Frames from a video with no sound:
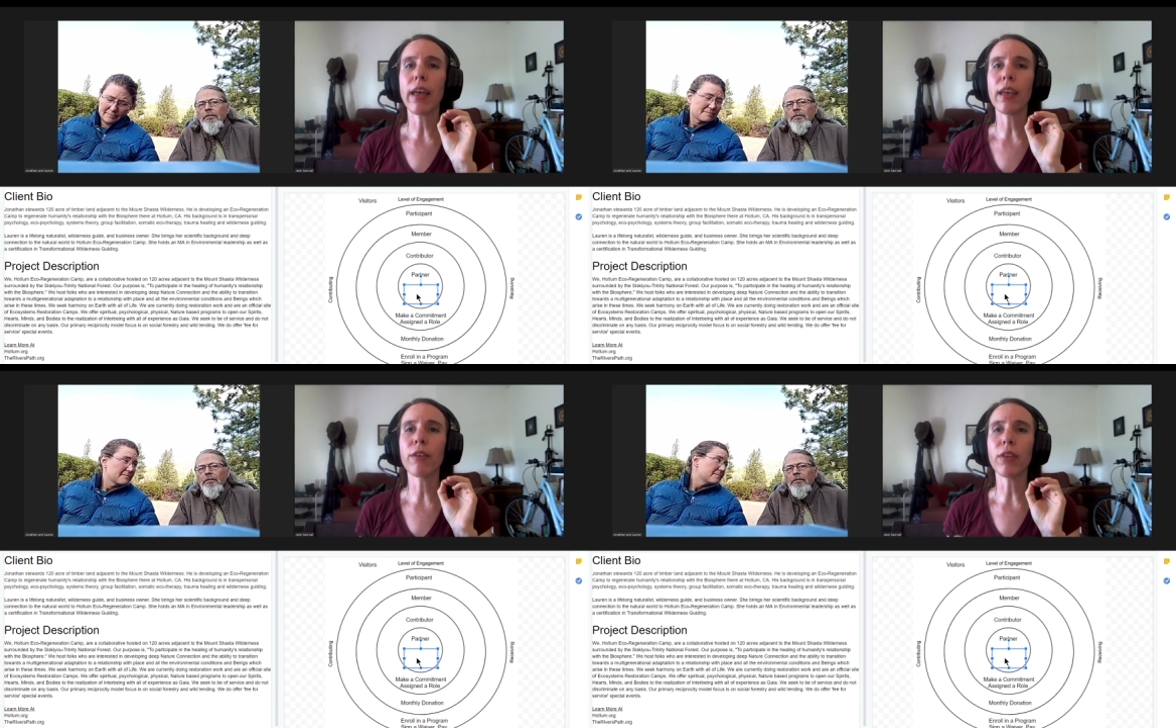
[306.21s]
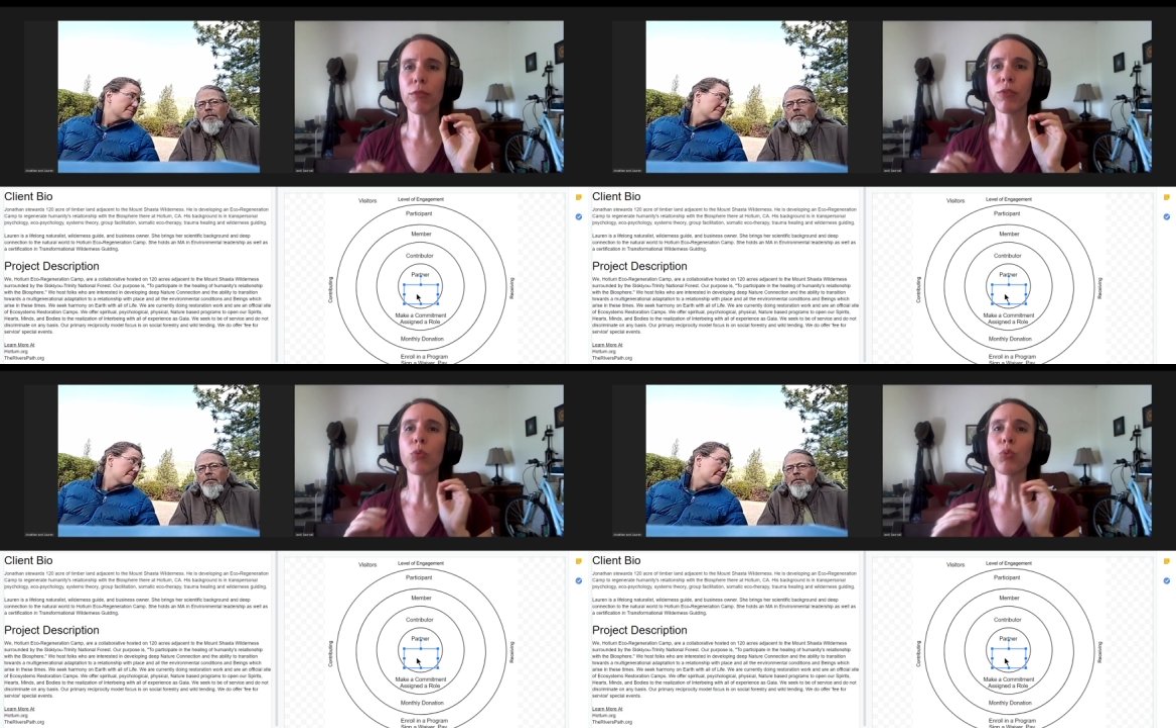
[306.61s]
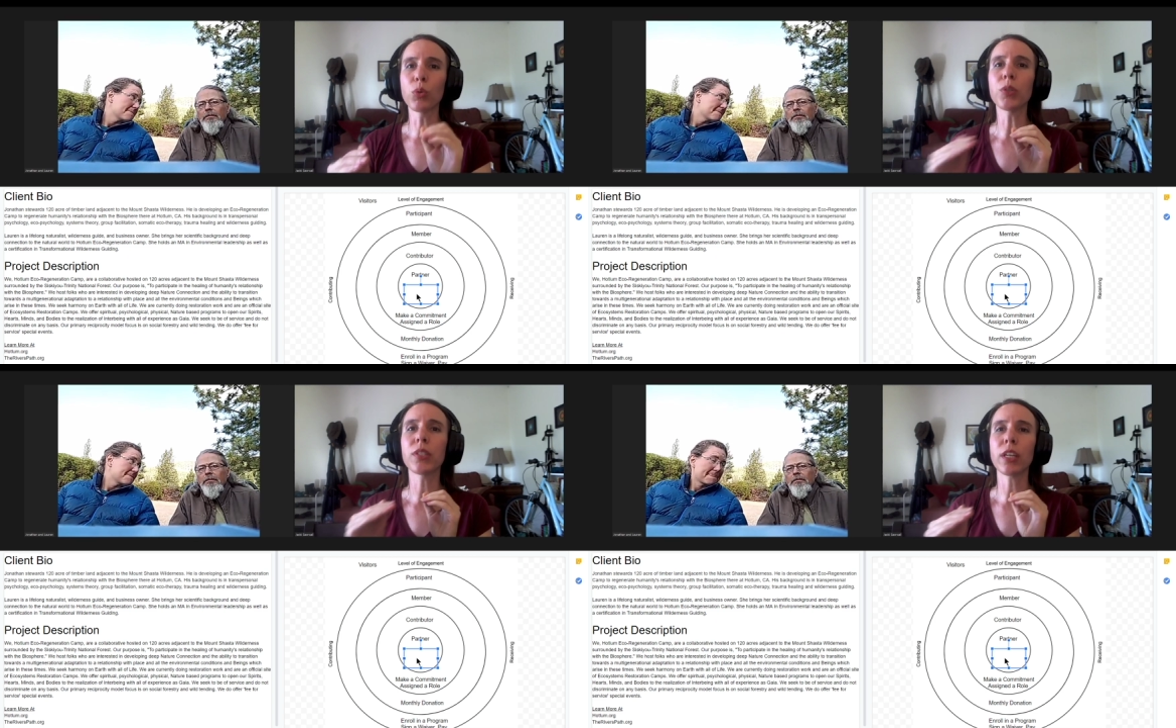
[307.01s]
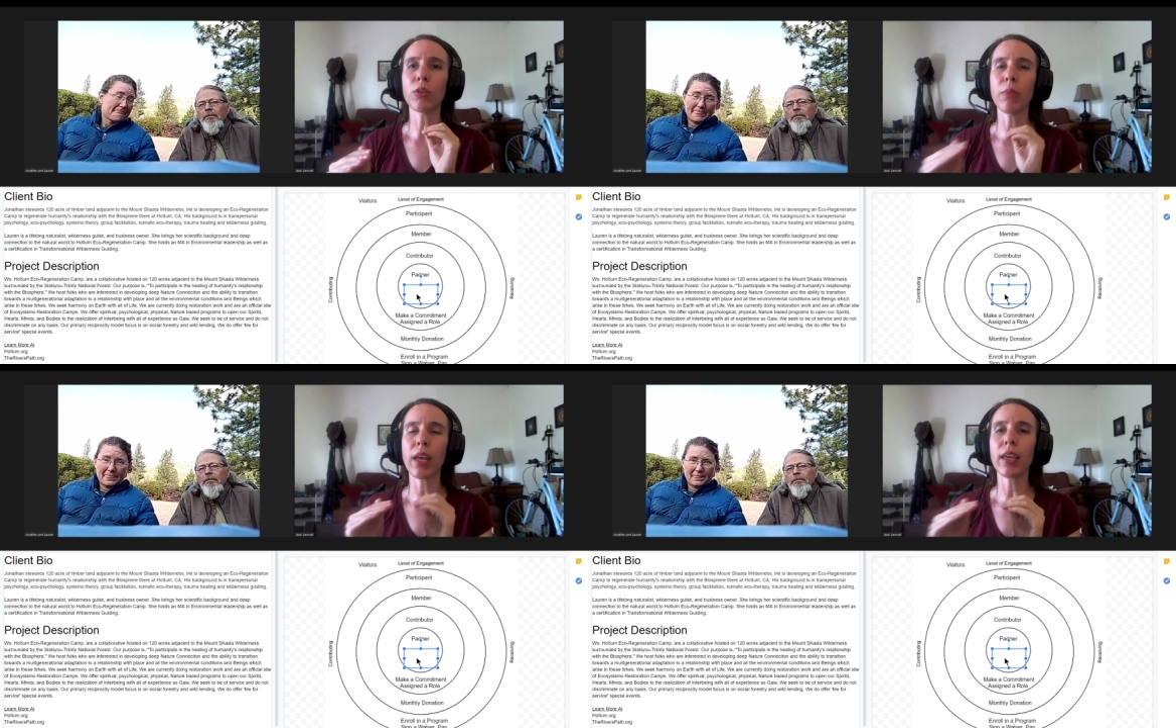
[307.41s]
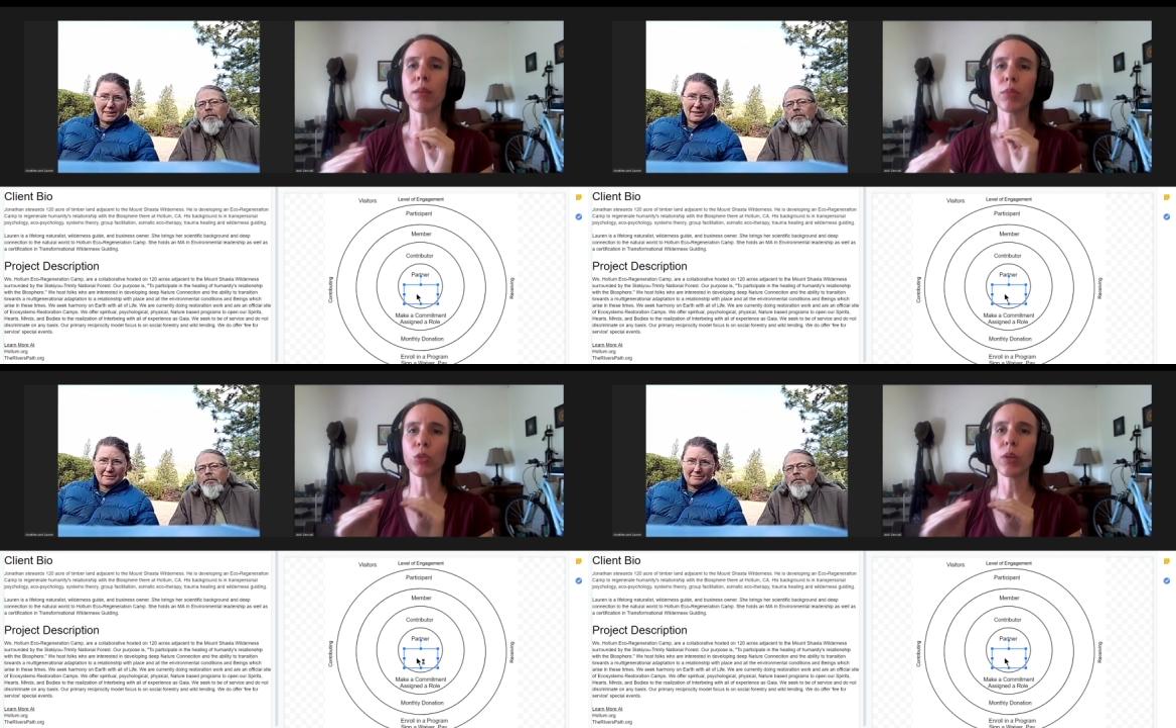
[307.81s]
If the rules that you're
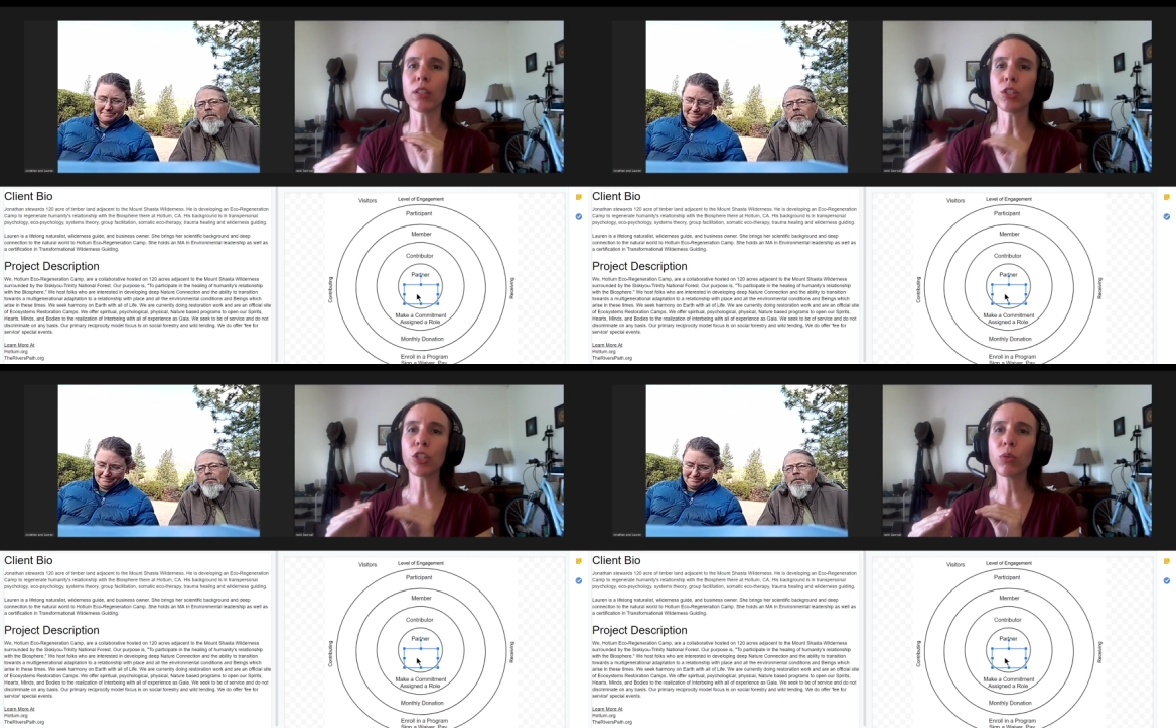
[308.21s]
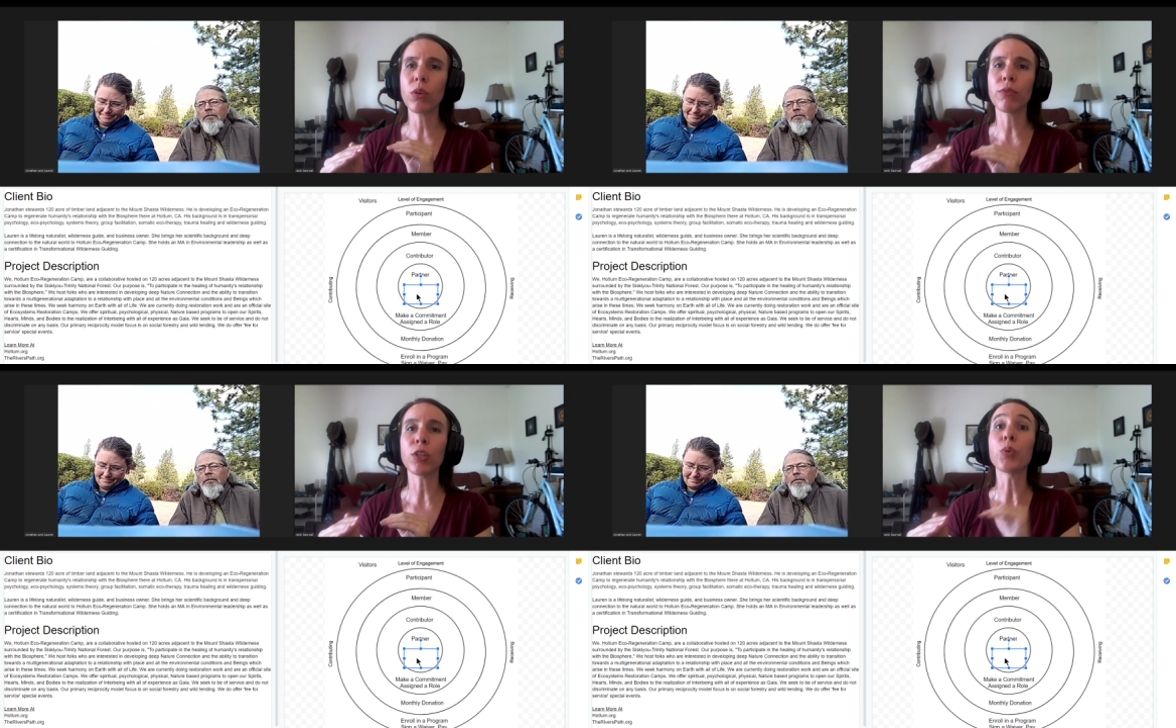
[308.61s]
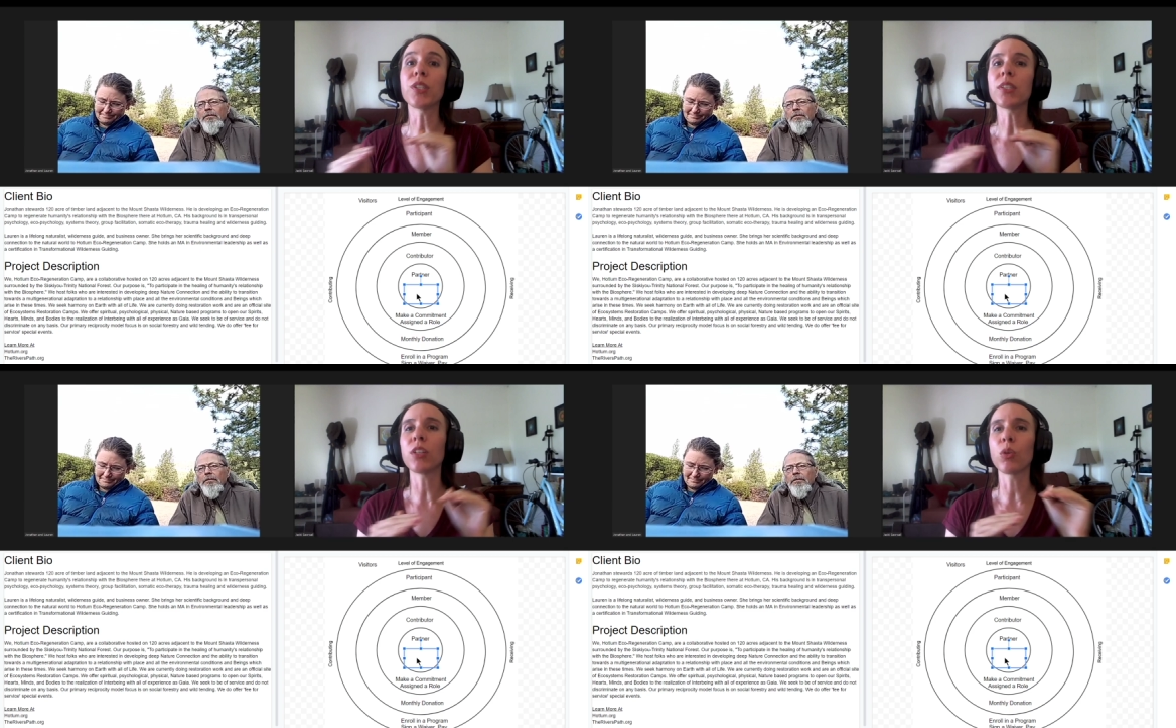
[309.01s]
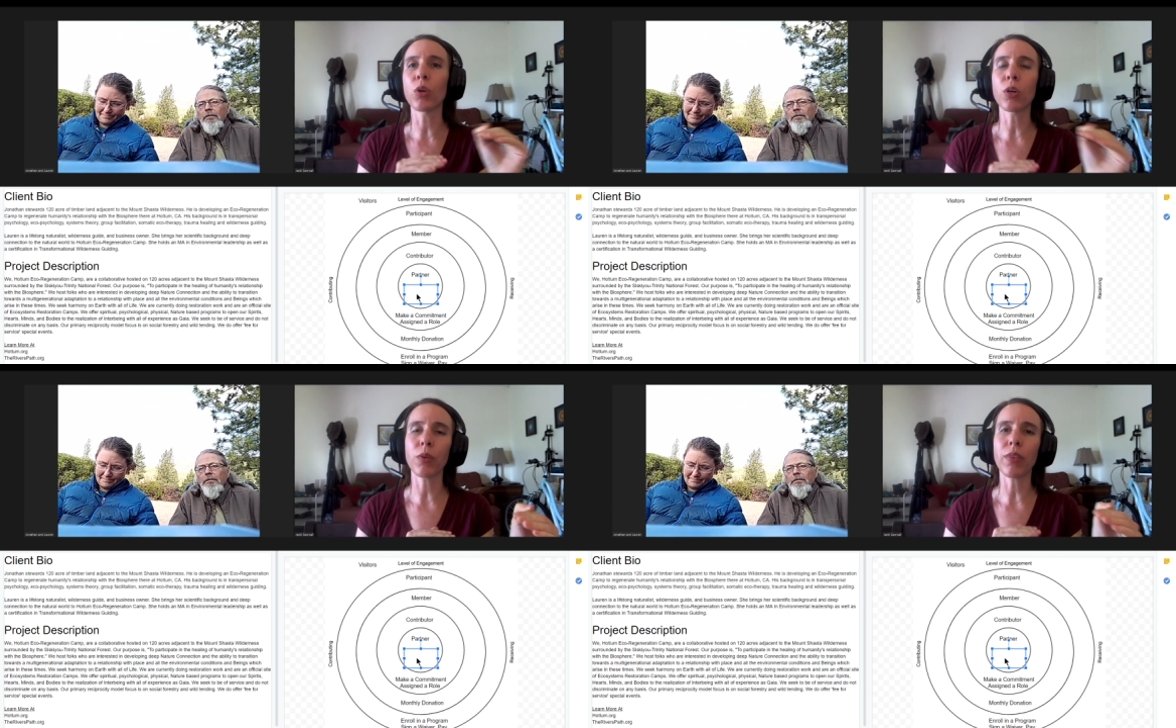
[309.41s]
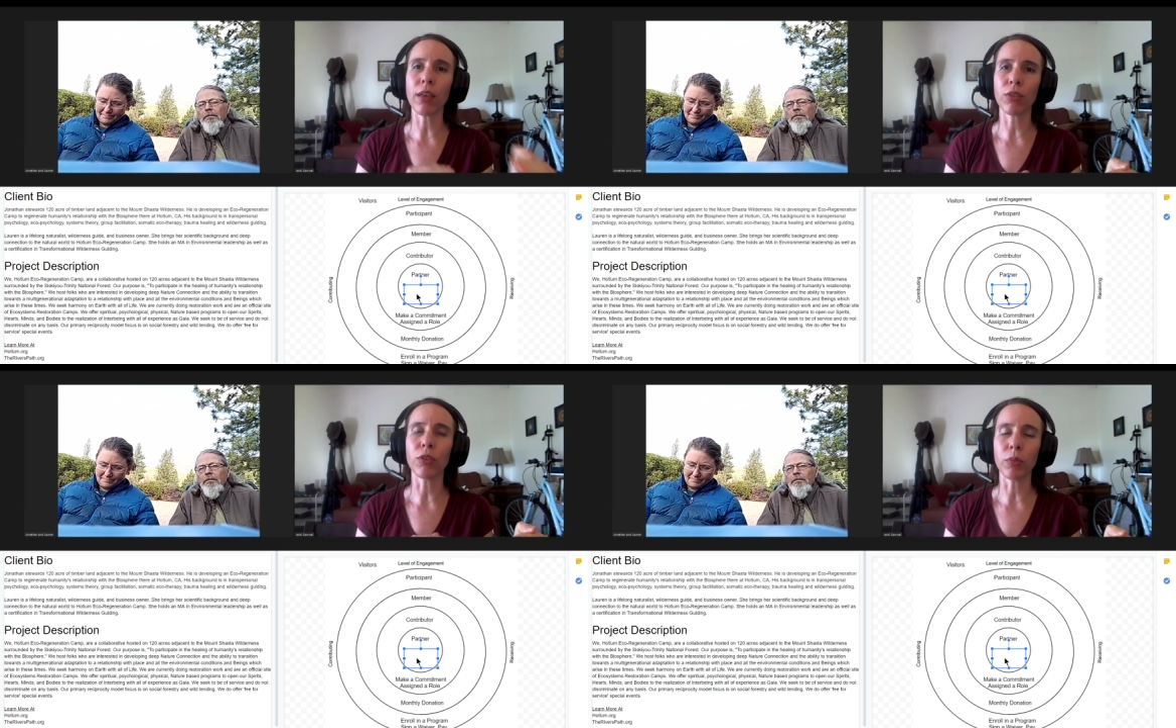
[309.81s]
making between the two of you would still work with
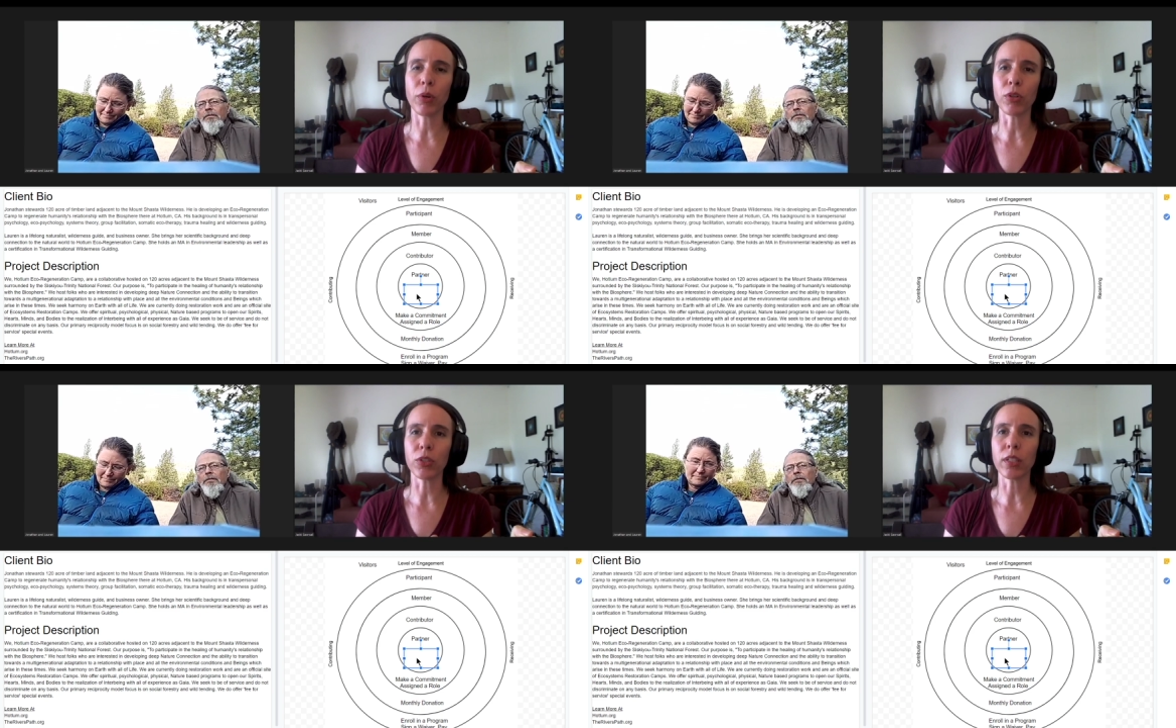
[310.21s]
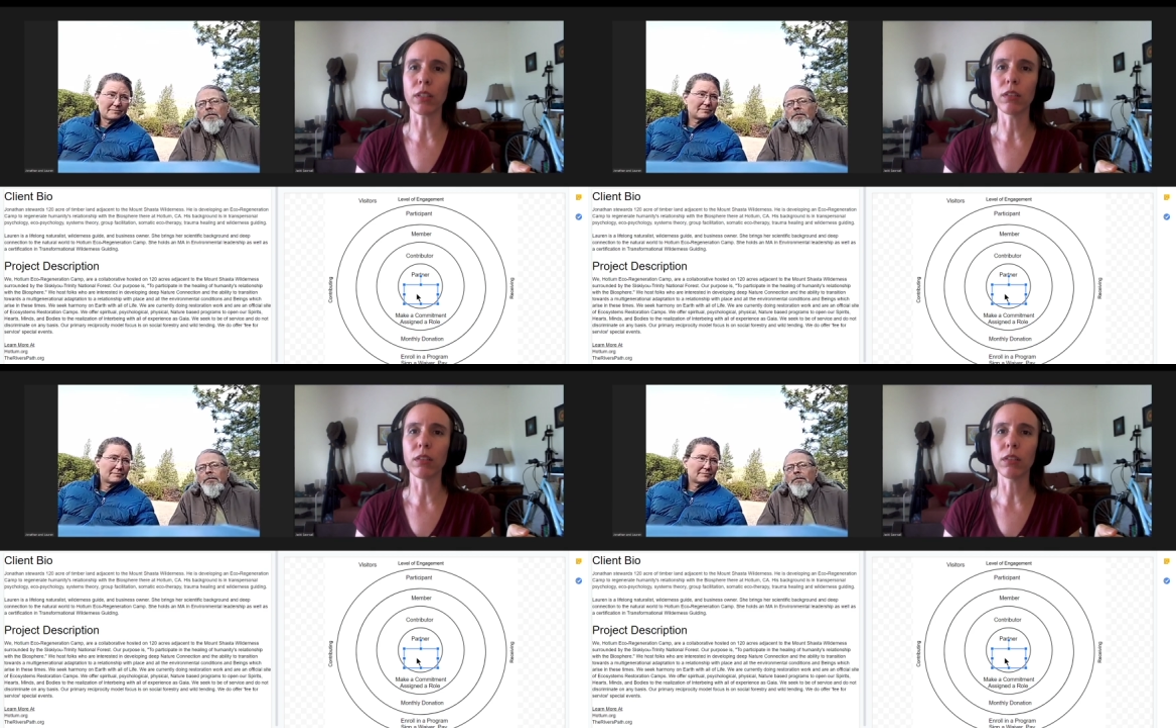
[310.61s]
that third person.